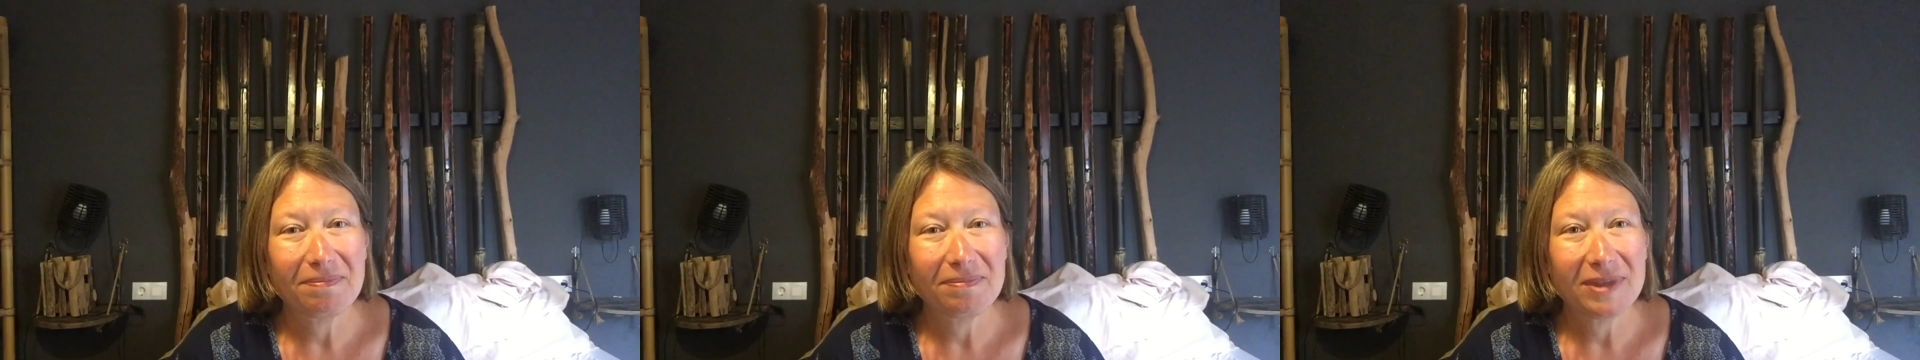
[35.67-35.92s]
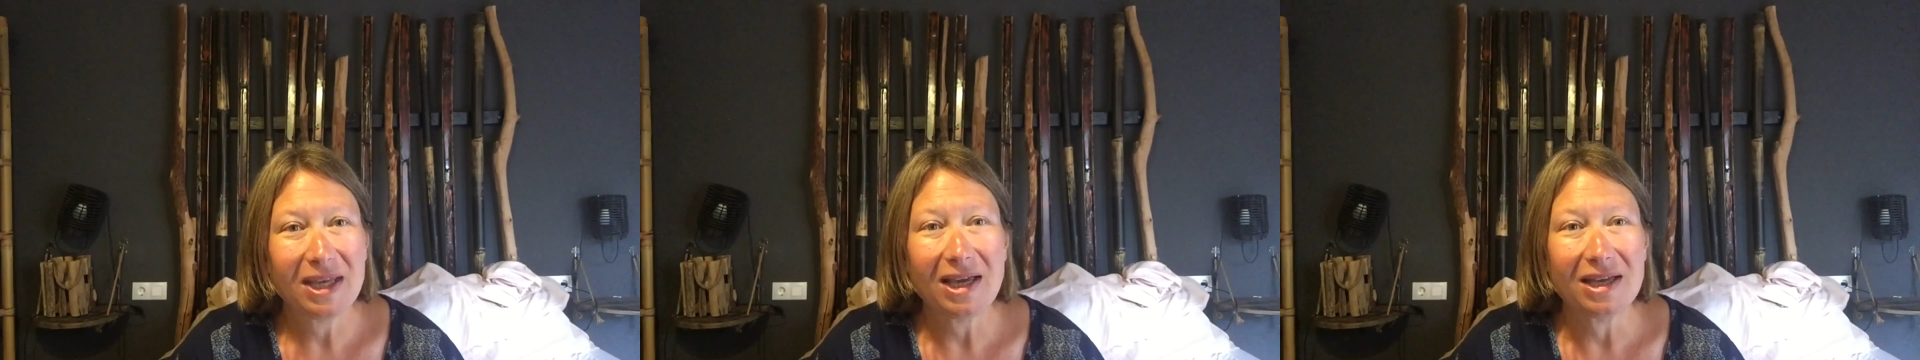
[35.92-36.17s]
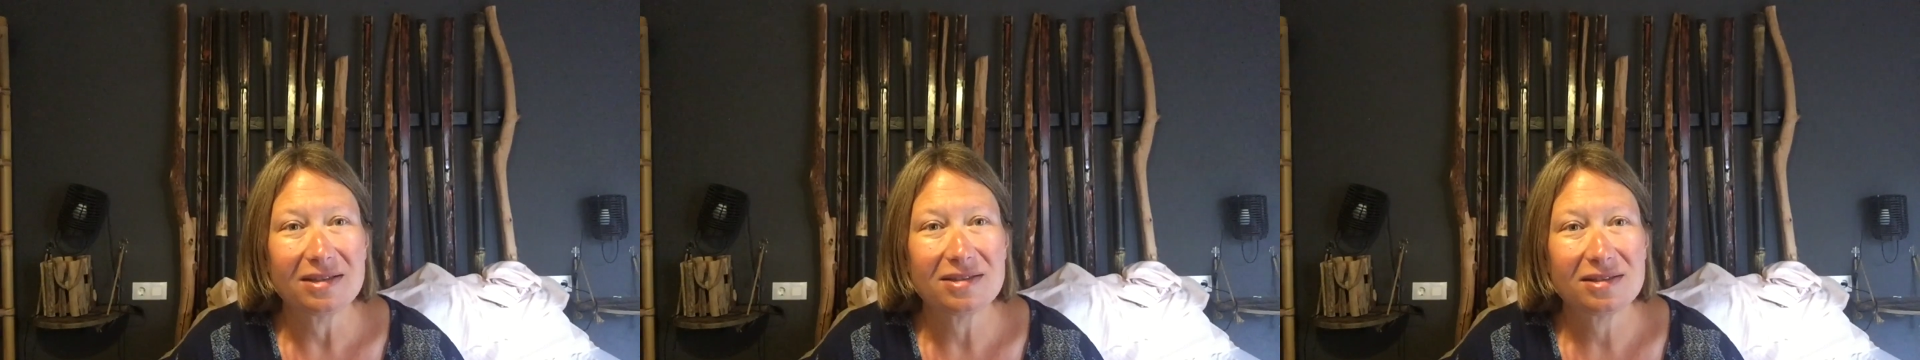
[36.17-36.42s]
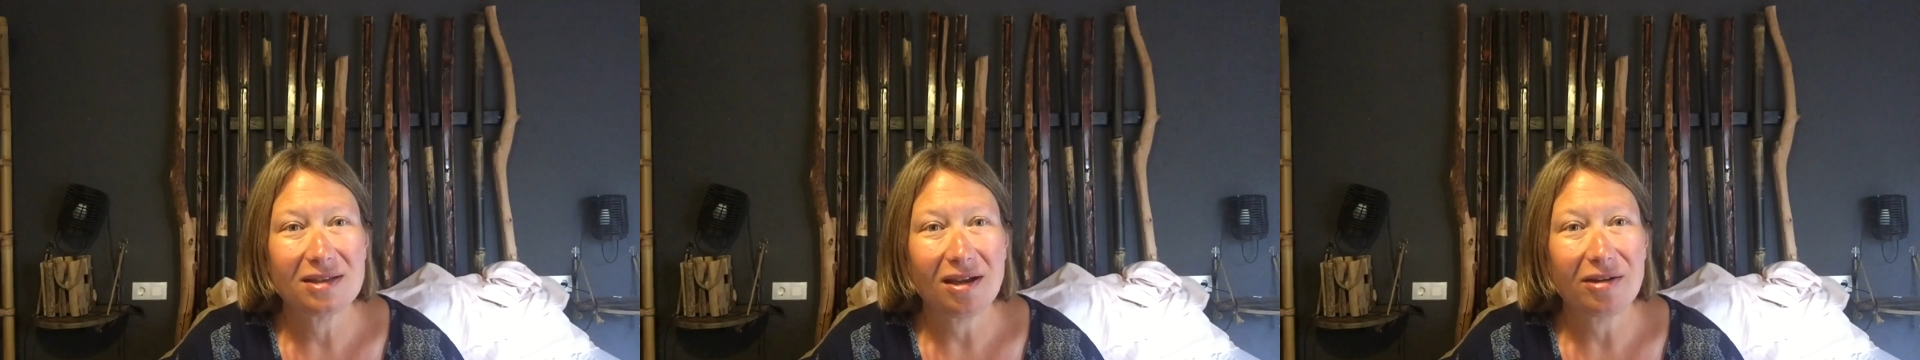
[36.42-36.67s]

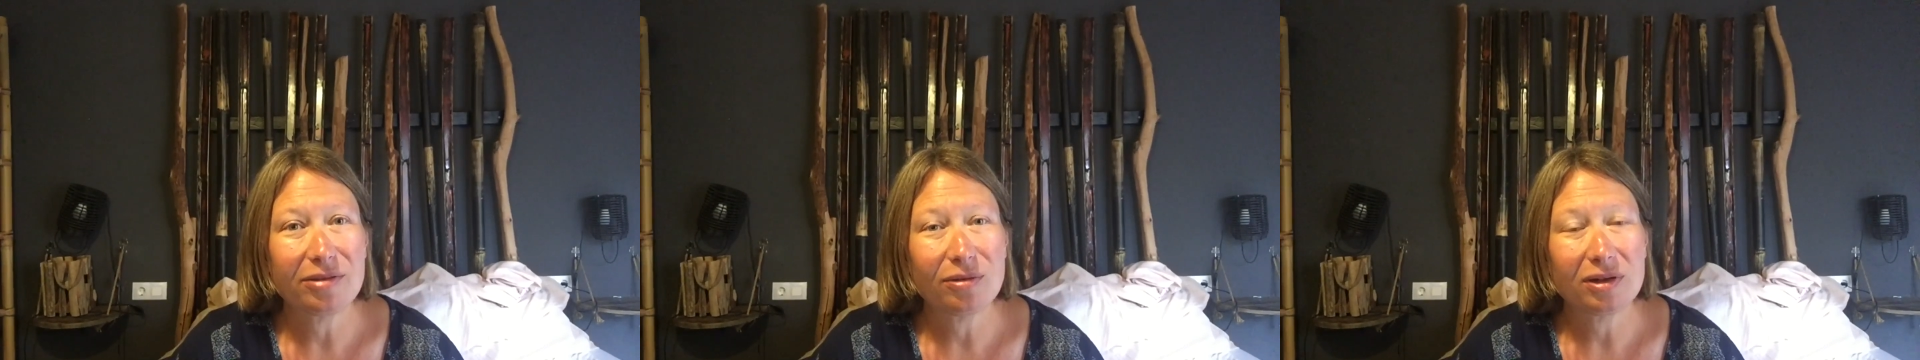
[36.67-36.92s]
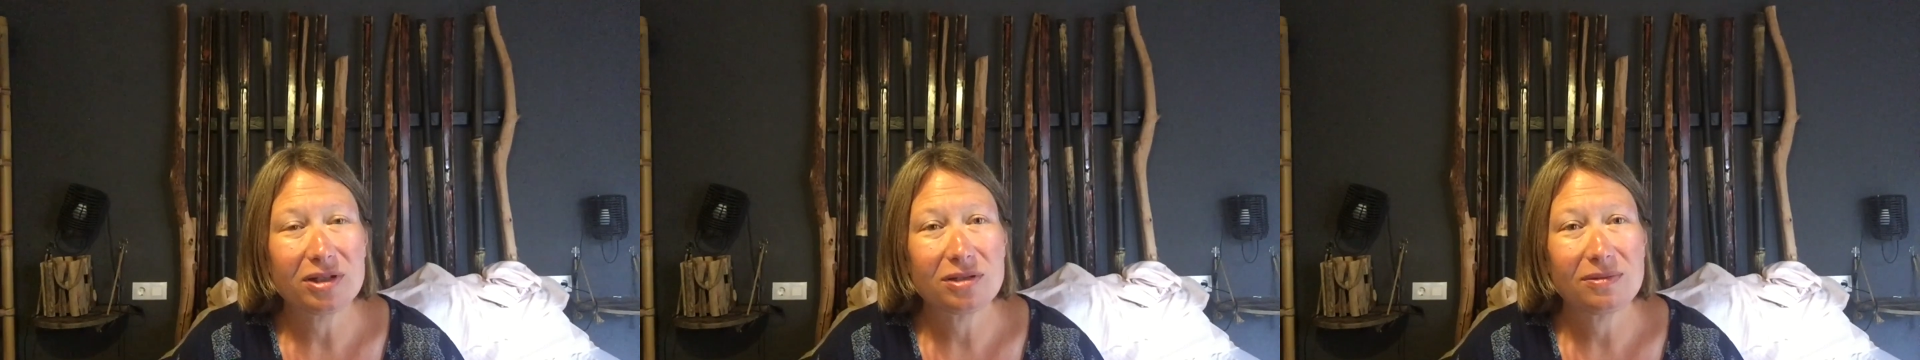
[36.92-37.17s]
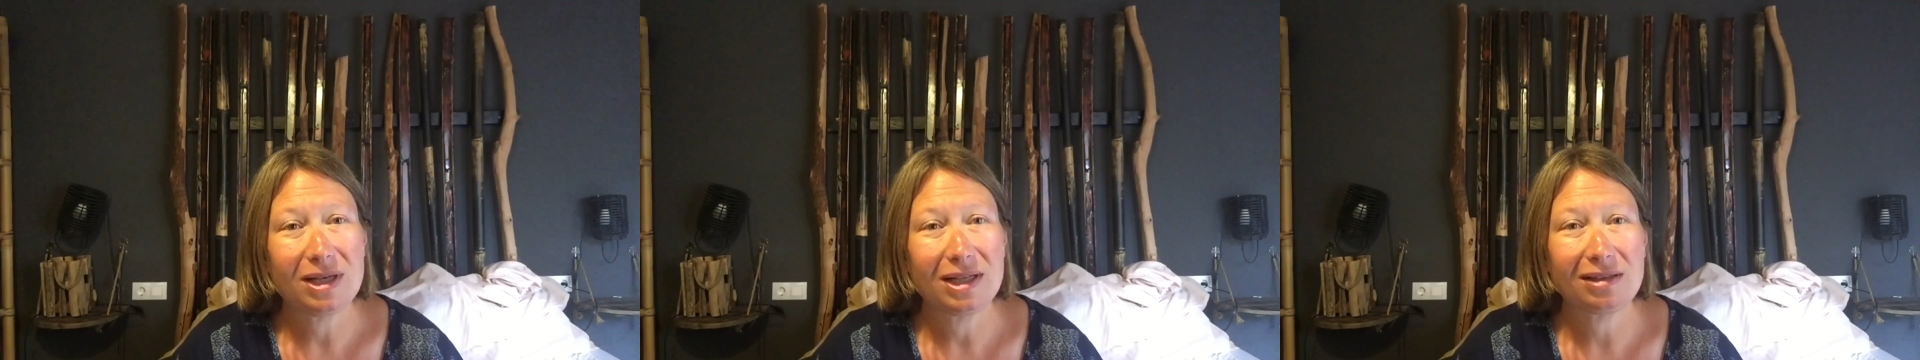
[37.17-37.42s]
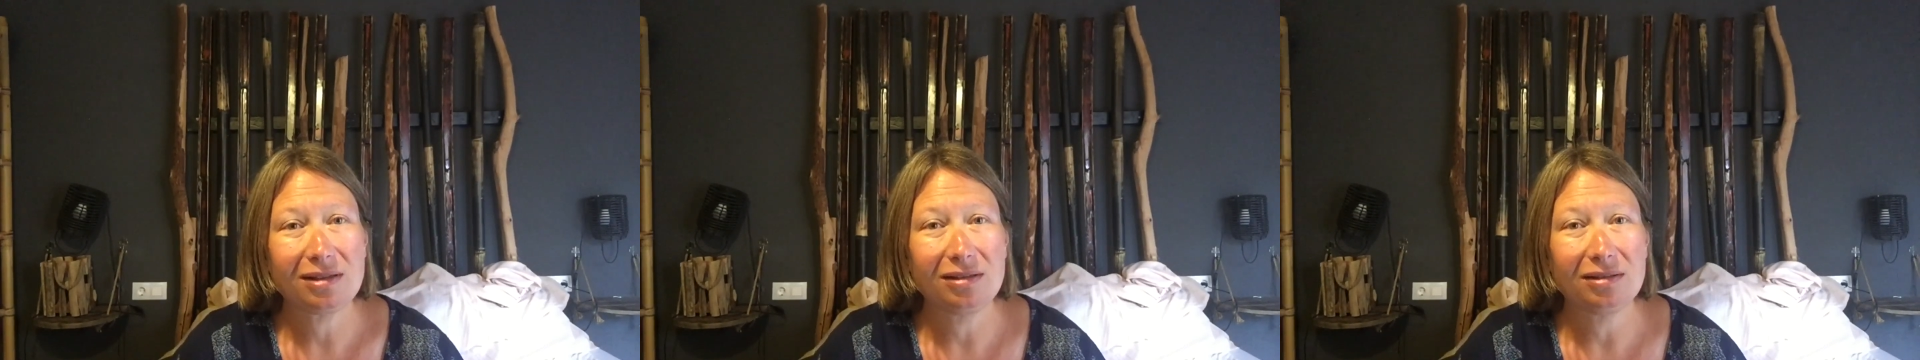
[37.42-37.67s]
Yes, I thought I'd do a
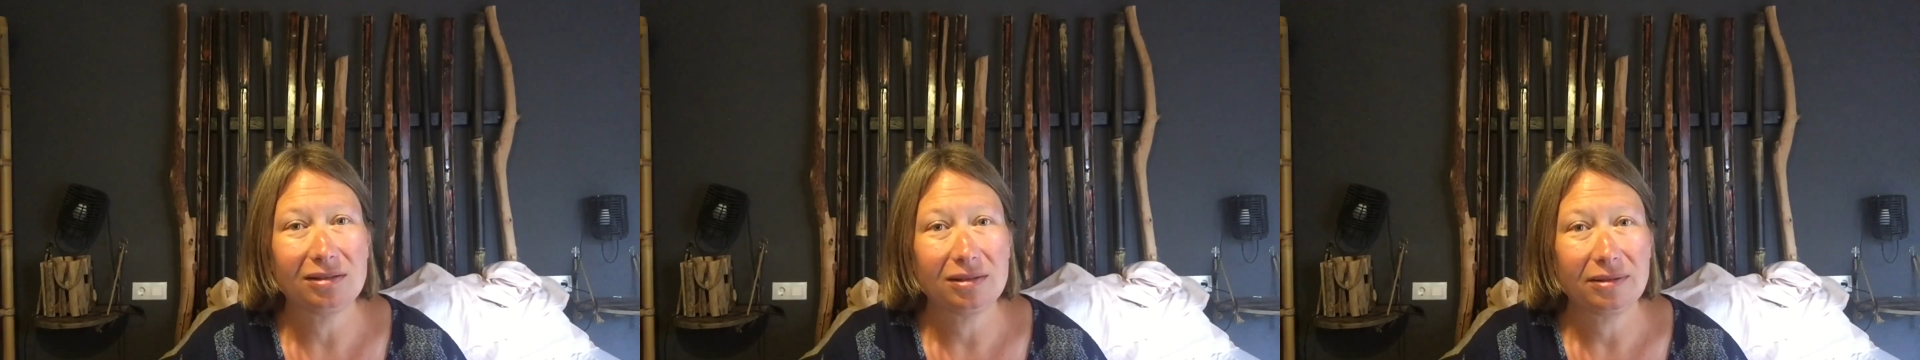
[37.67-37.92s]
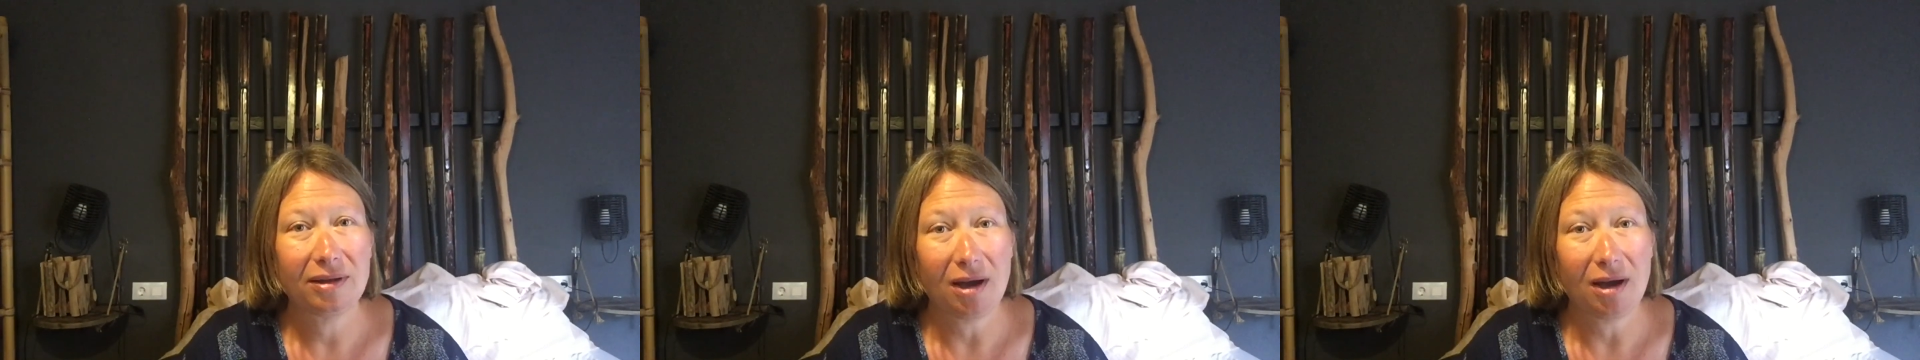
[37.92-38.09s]
little